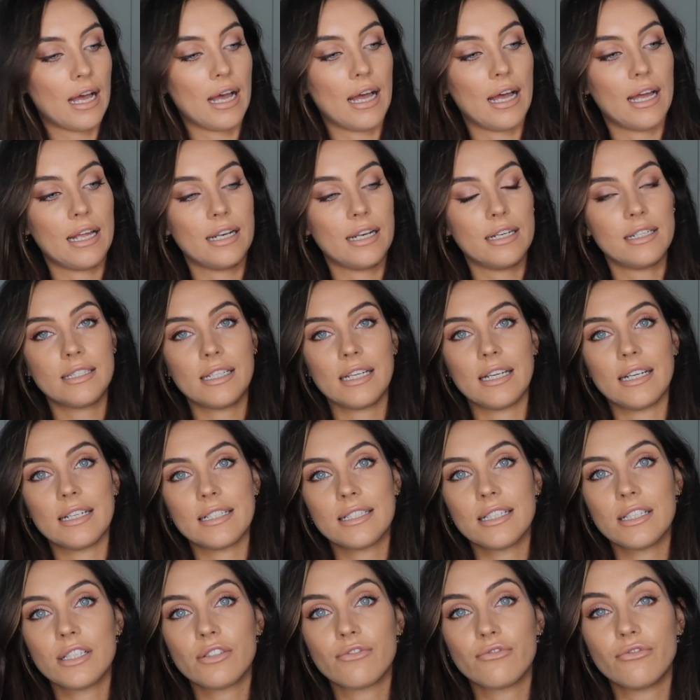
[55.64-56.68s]
and it
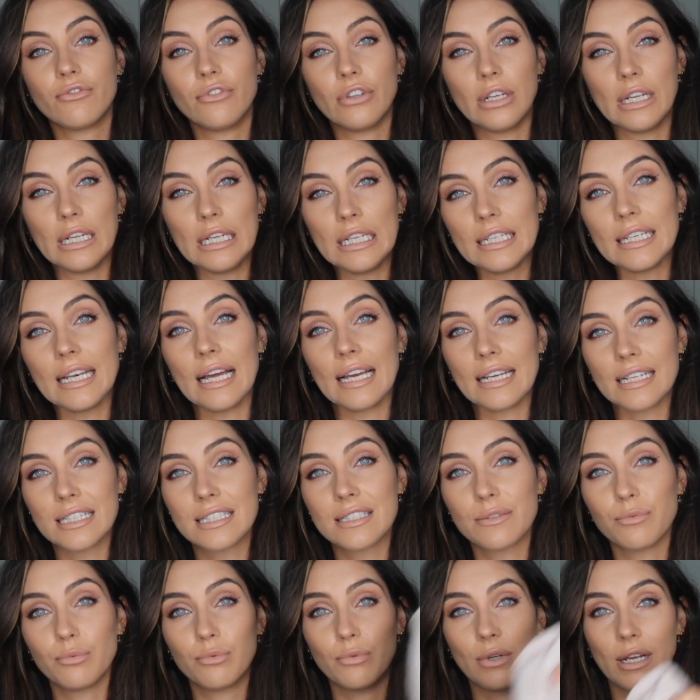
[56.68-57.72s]
is this really
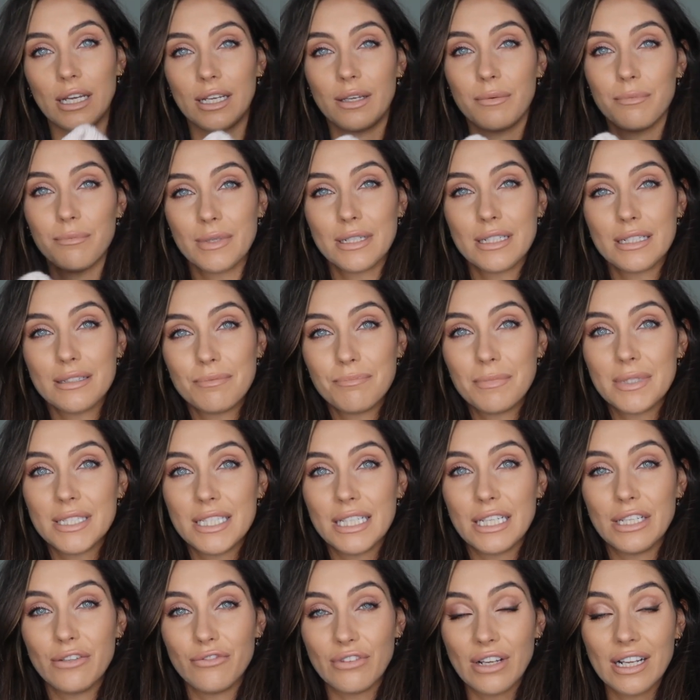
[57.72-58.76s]
nice like
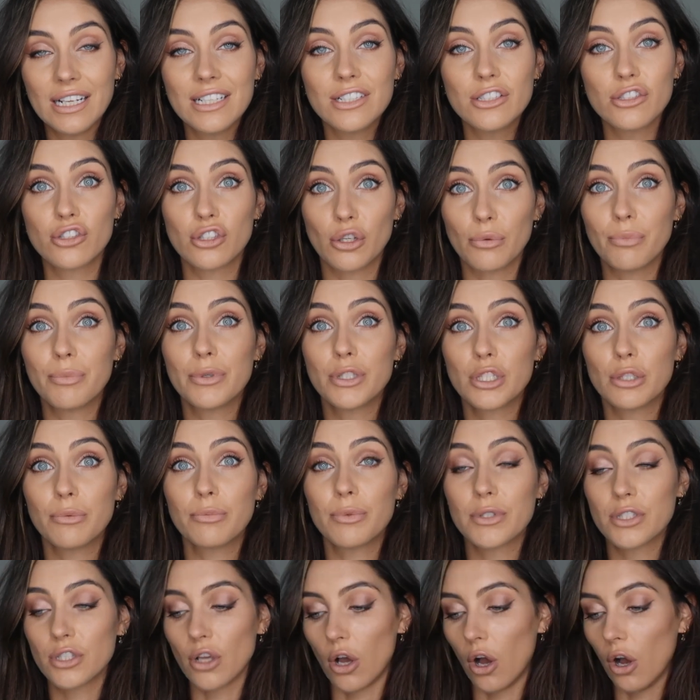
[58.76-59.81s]
material. It's
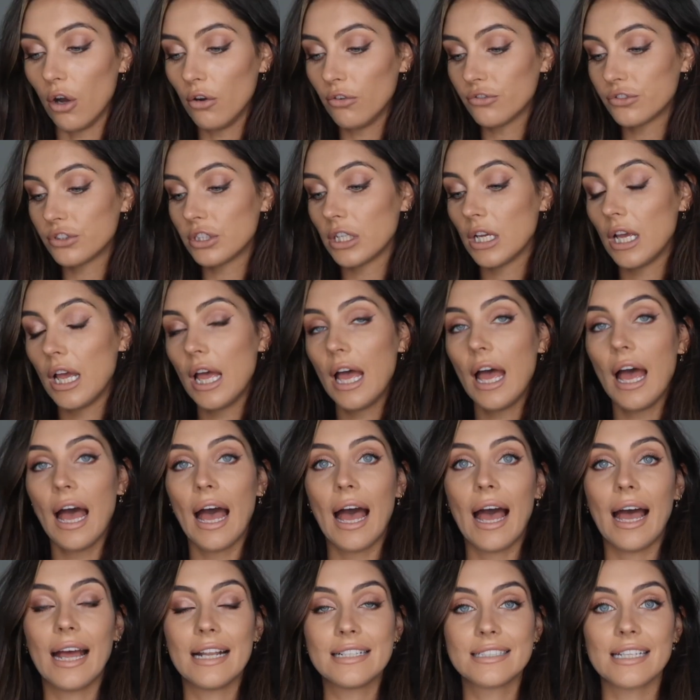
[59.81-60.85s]
super soft,
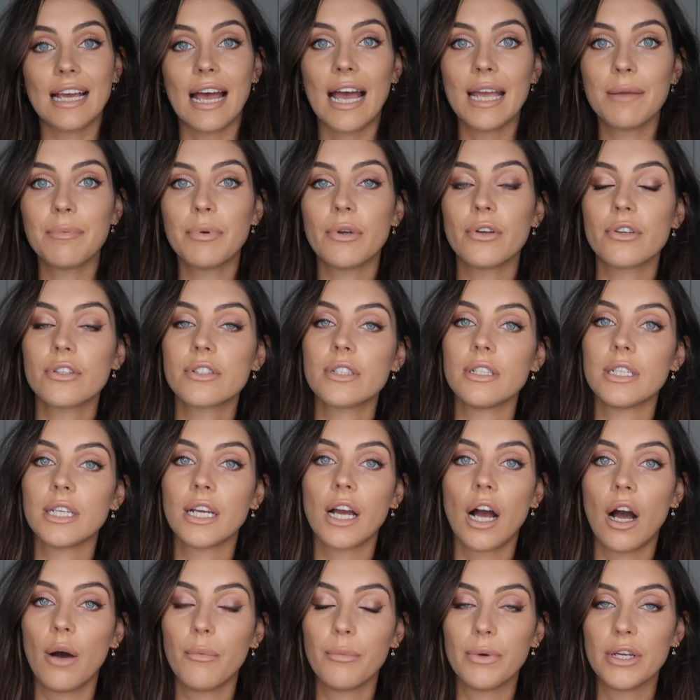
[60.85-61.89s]
and I personally
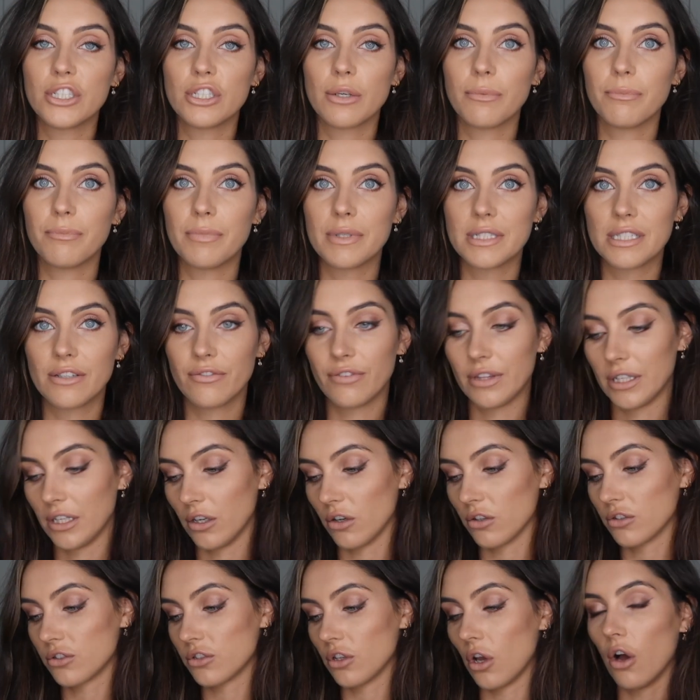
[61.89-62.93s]
can't wear jumpers if they're
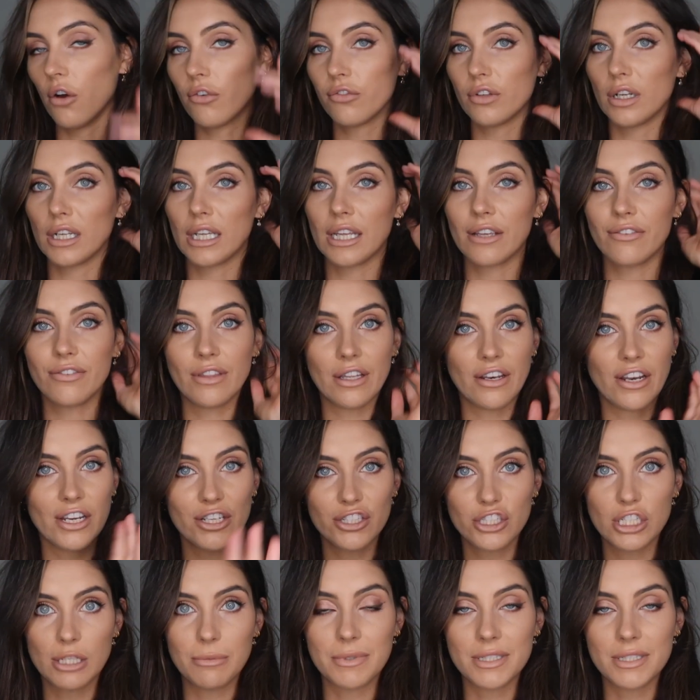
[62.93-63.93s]
not soft. Like if they're itchy